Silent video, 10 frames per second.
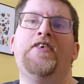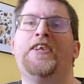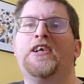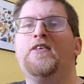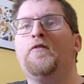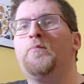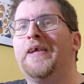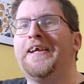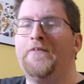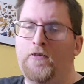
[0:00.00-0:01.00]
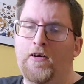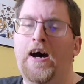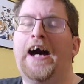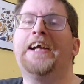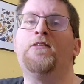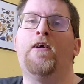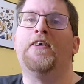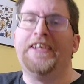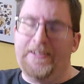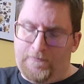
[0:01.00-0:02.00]
You need to plate high
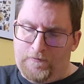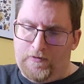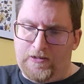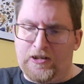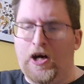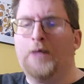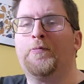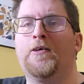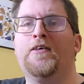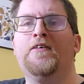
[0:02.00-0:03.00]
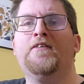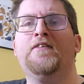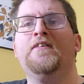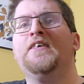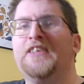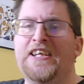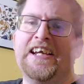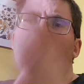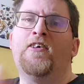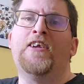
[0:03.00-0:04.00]
quality copper to
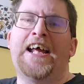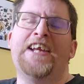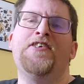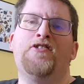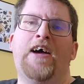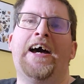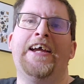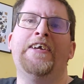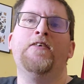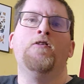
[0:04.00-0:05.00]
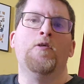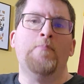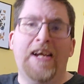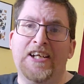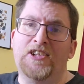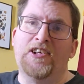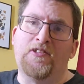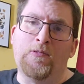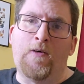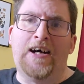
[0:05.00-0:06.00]
nickel, let it dry, make sure it
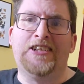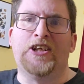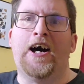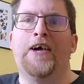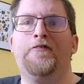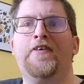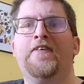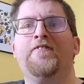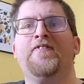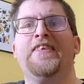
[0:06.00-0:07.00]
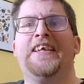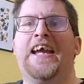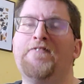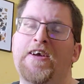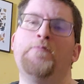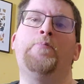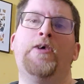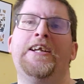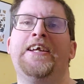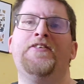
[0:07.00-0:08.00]
doesn't wash off, and then
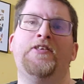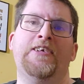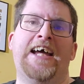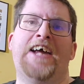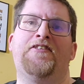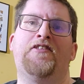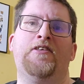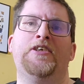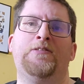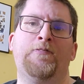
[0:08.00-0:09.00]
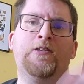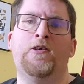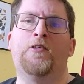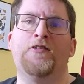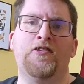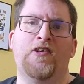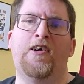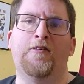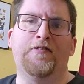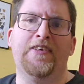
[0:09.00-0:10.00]
put it into an acid solution with the gold
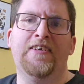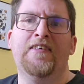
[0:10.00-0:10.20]
dissolved.